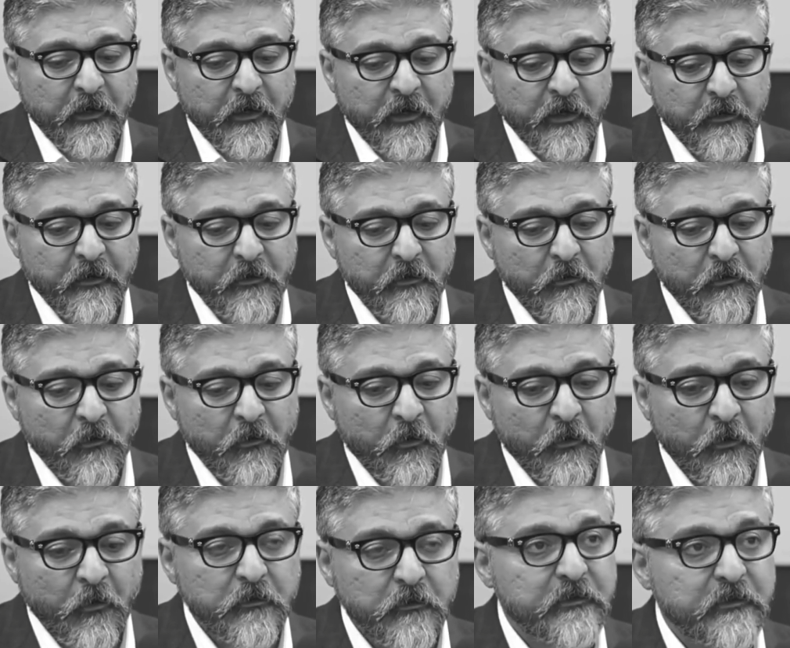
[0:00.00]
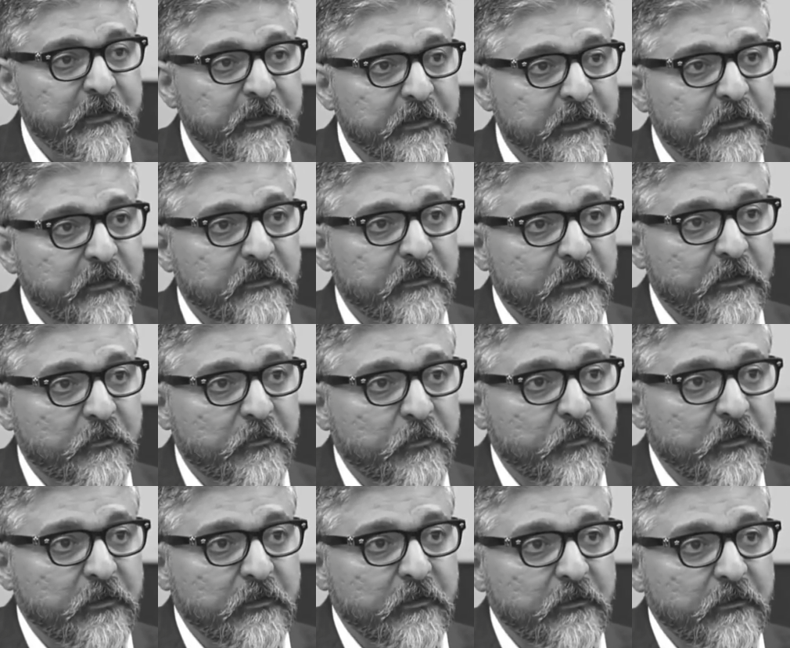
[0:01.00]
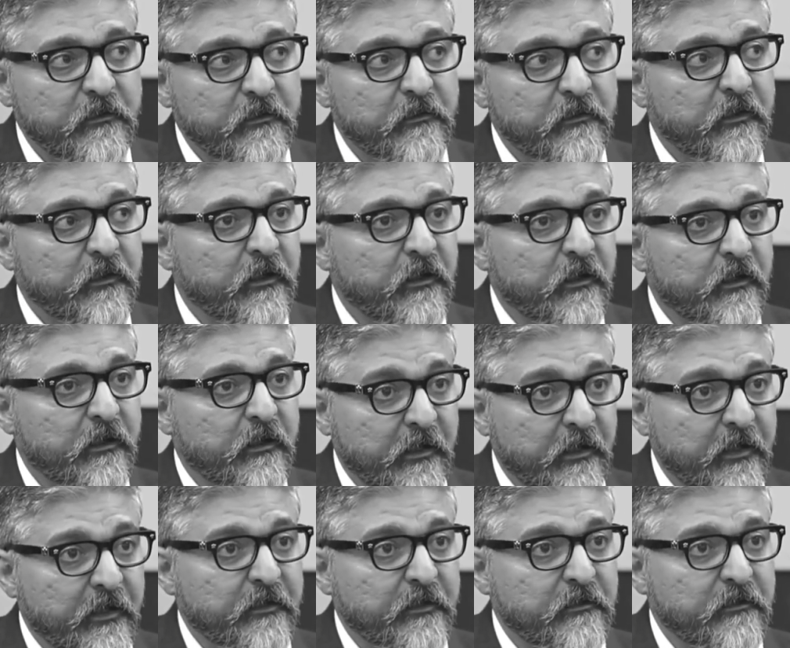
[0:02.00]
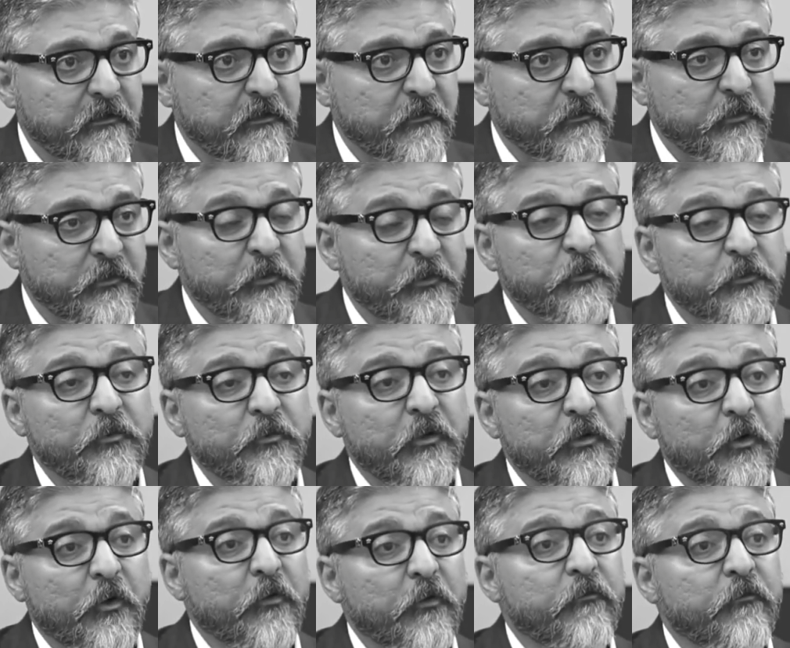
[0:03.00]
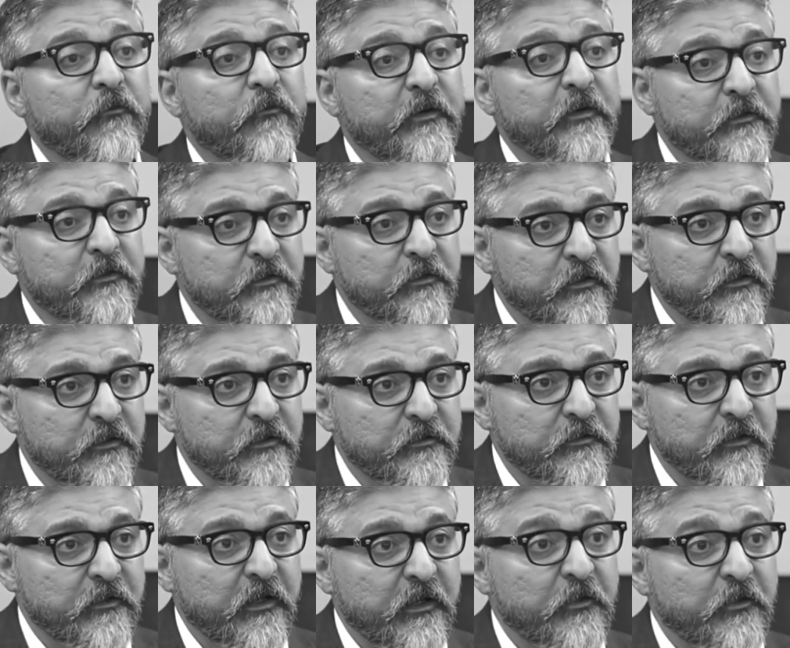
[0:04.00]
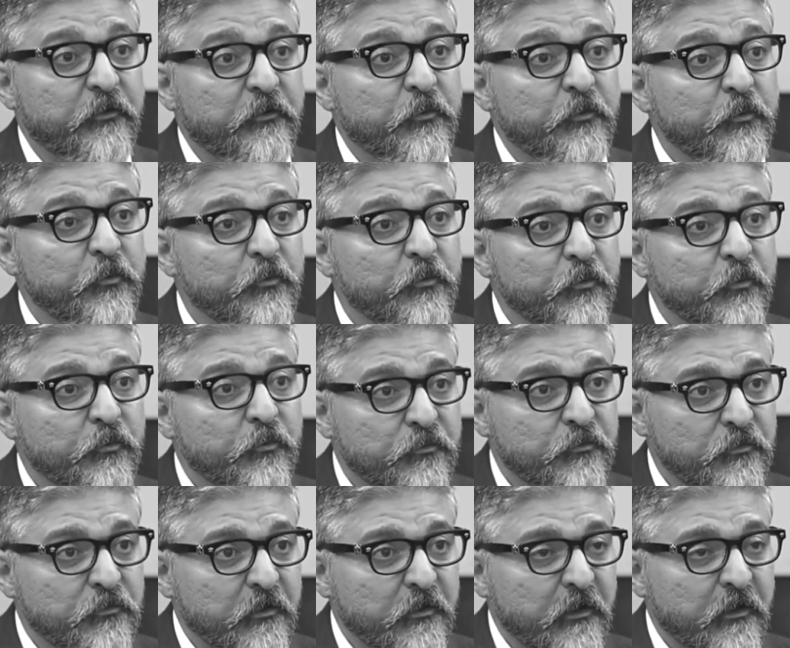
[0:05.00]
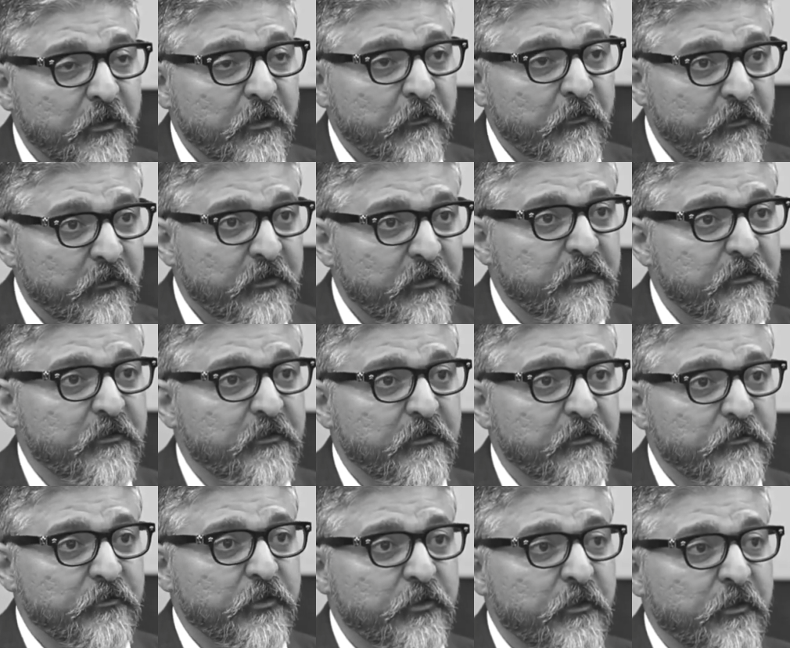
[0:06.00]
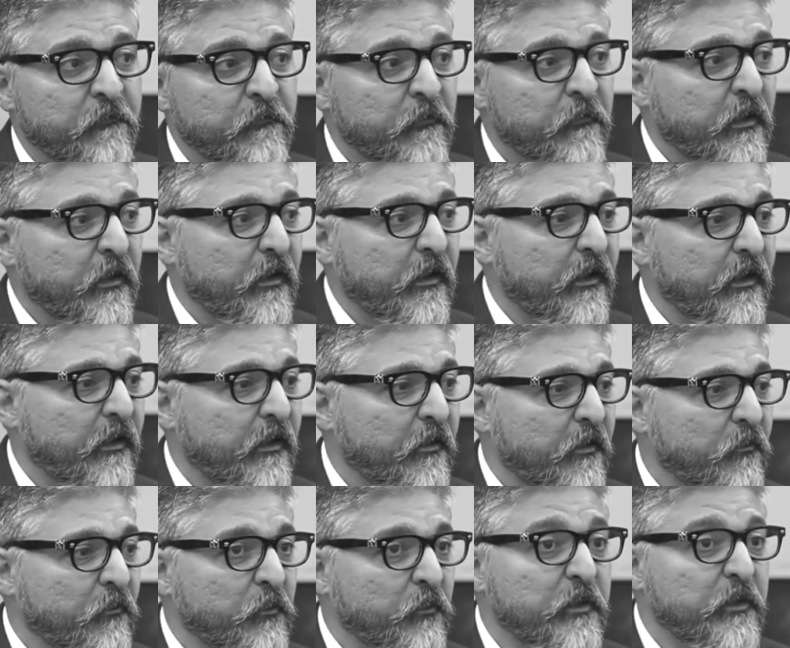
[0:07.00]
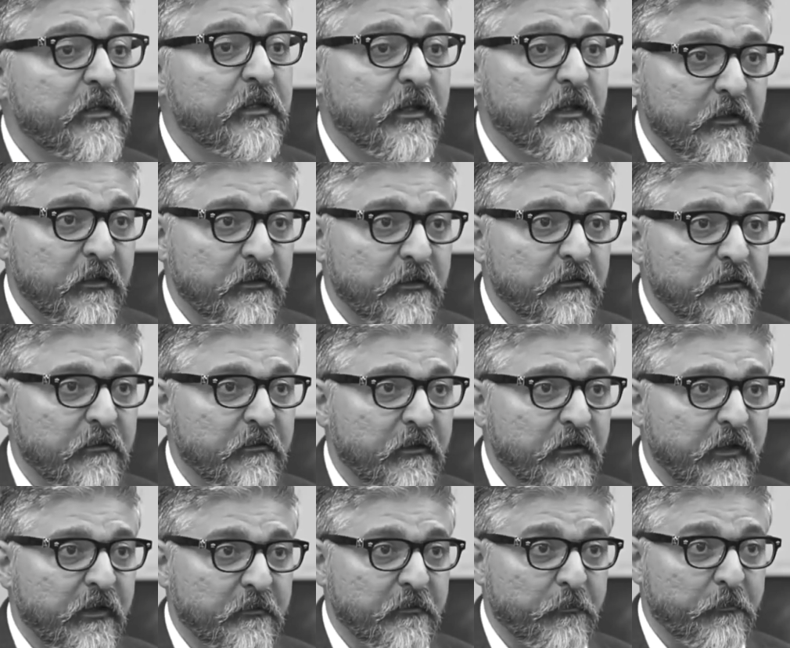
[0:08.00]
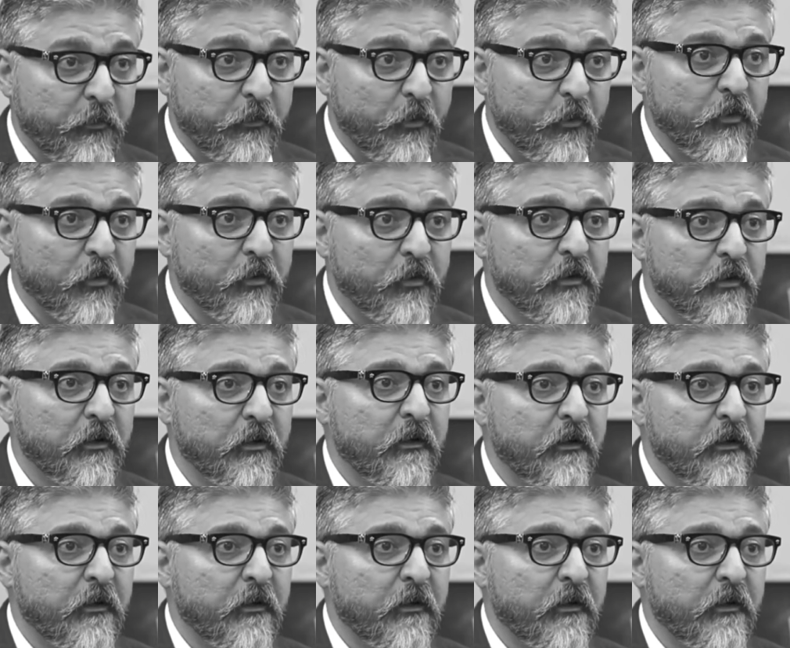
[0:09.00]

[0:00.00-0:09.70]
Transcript: And all the data that we collect, we do a lot of research, and through those research, we can, as a board,